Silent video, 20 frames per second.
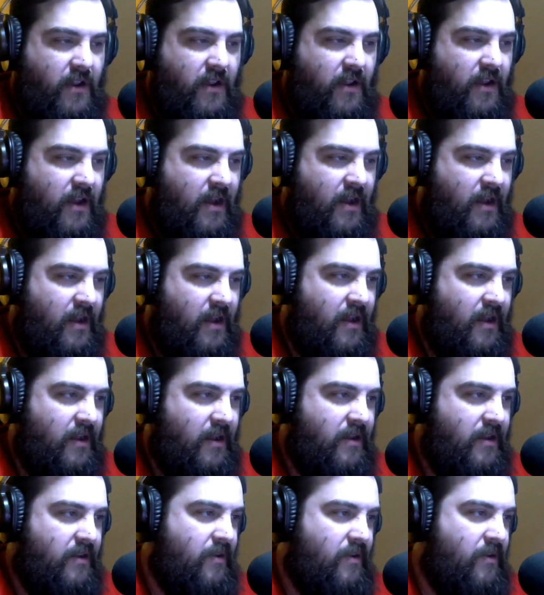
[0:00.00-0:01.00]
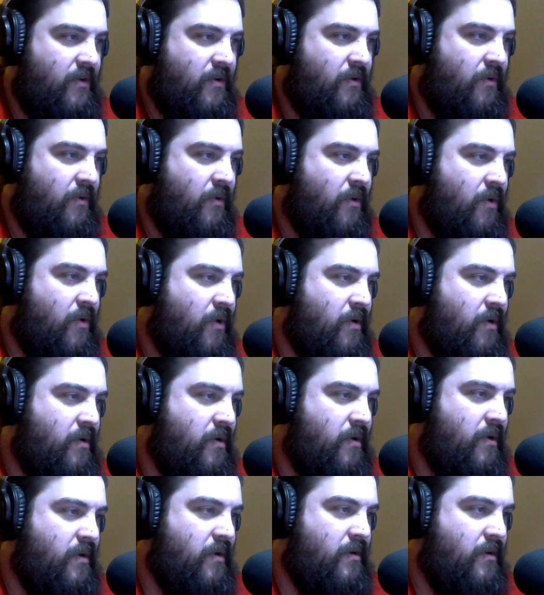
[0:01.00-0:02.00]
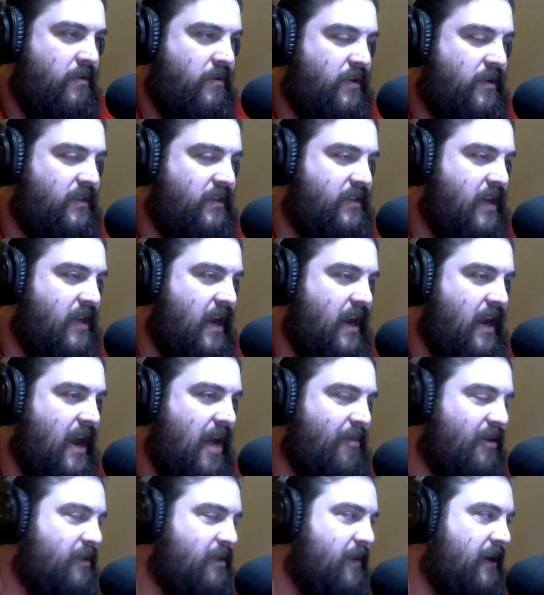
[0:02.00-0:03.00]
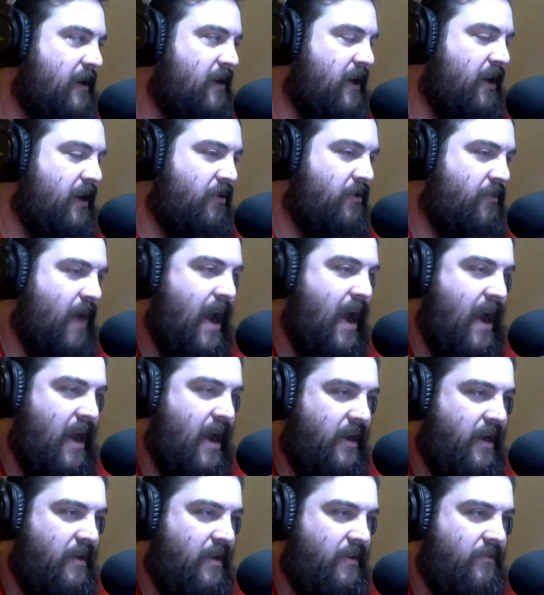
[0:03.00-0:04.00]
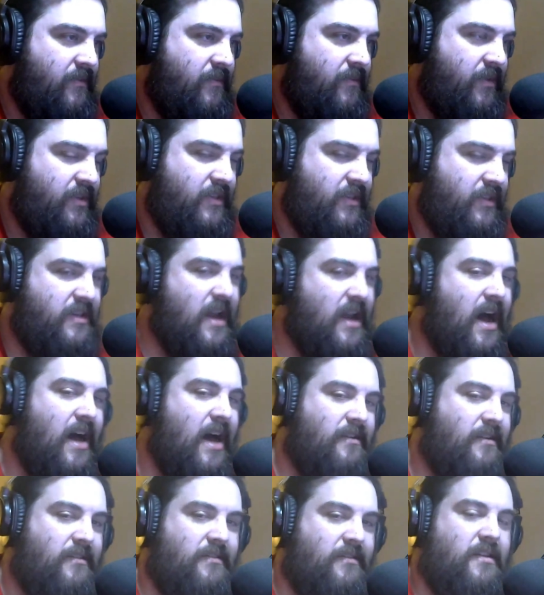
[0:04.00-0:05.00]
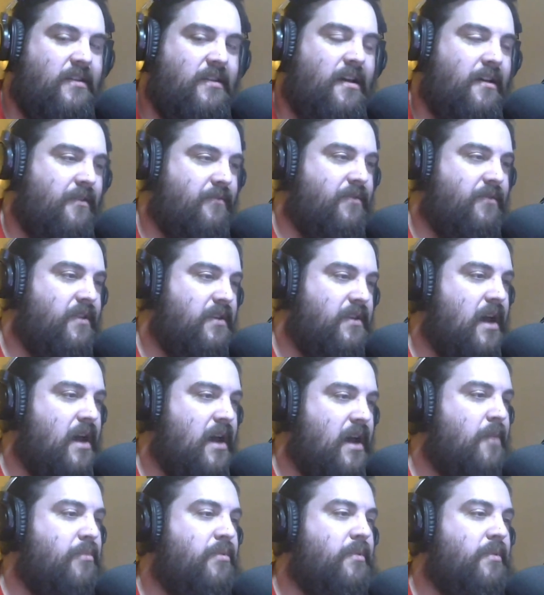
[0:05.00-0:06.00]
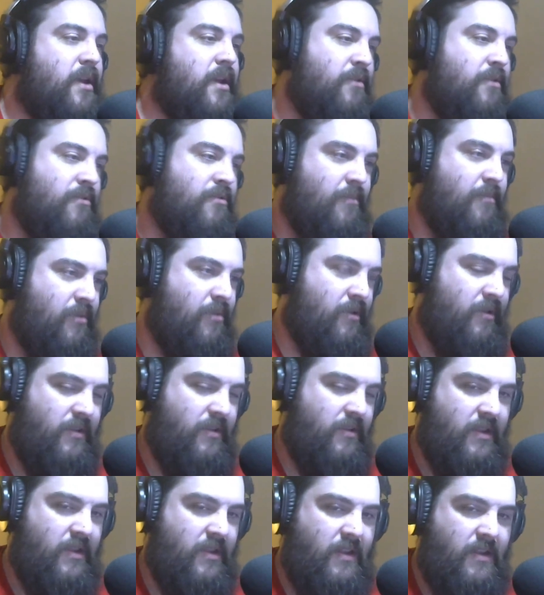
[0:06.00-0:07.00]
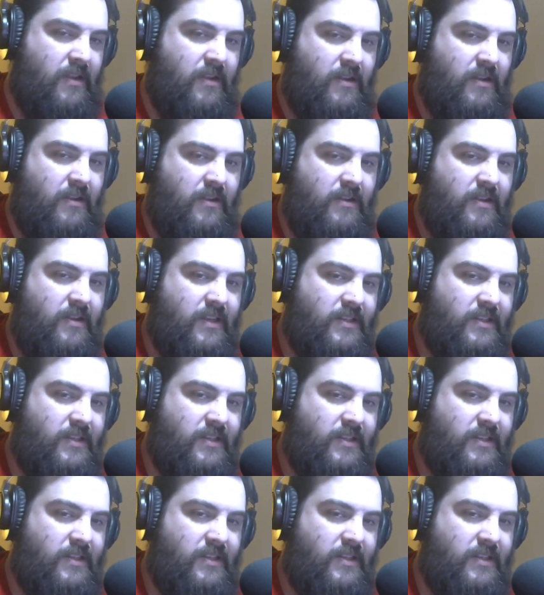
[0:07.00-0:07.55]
uh, or you could say I'm expecting an array, which is not of the type iterable. It's